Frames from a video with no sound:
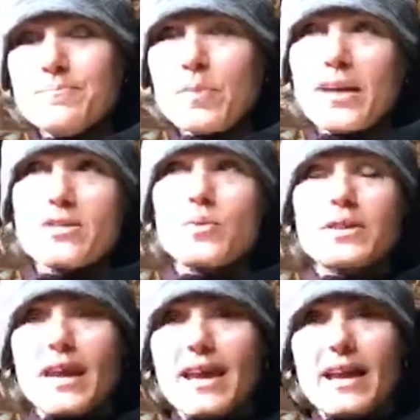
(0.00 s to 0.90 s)
Because
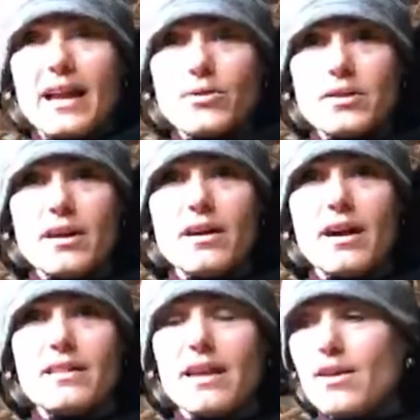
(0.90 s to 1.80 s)
when they get out there
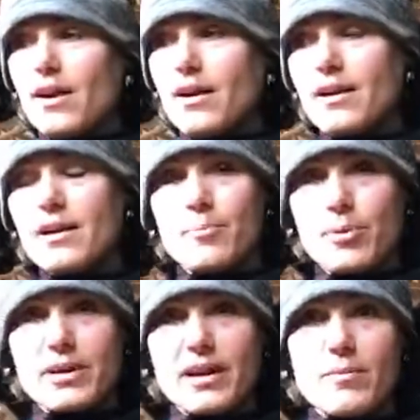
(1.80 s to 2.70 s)
and they are in a
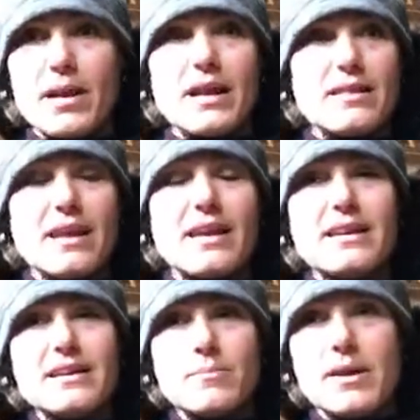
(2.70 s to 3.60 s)
predicament and they
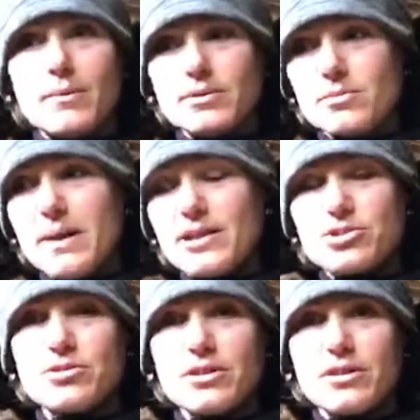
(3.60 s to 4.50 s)
need to be able to make
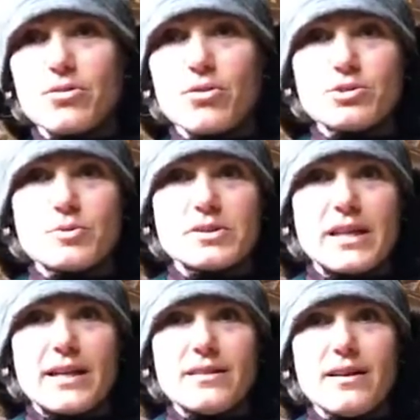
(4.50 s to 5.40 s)
sure that their horse will
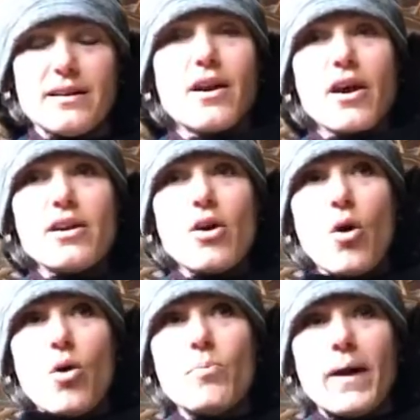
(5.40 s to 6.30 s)
stand there, and
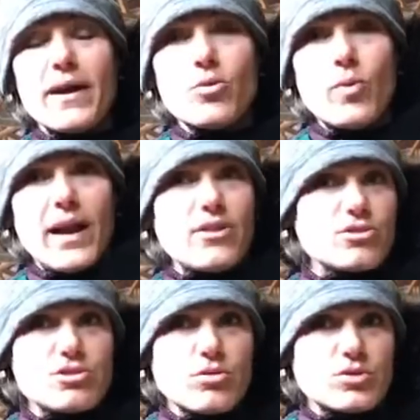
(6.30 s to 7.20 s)
oh, by the way,
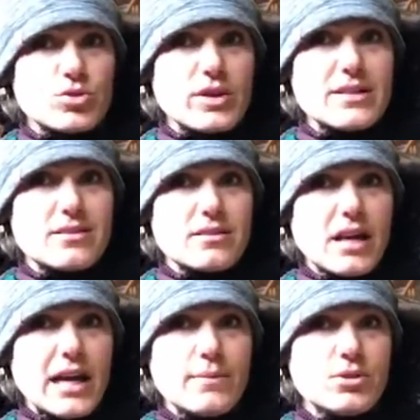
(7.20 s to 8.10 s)
there's no trees to
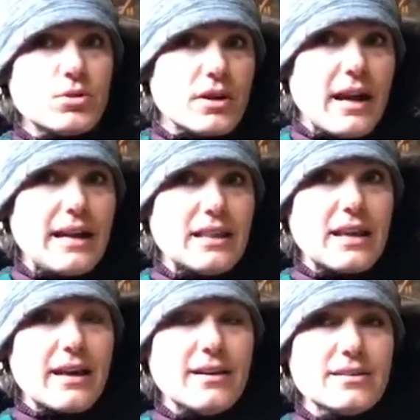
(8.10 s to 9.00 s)
tie them to or
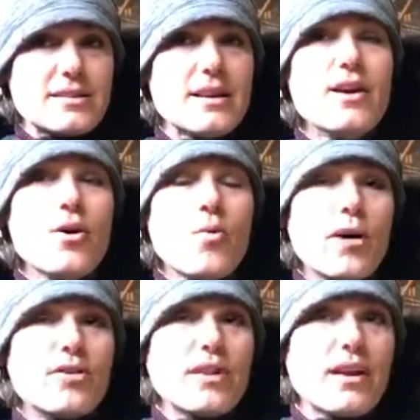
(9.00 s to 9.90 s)
anything else,
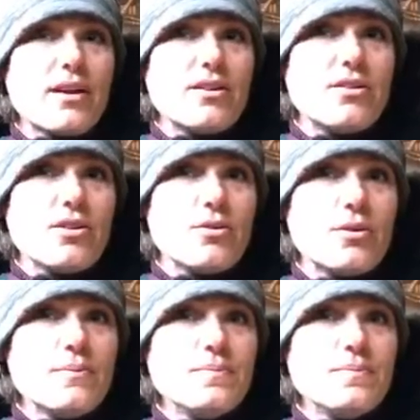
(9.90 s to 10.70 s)
what are they going to do?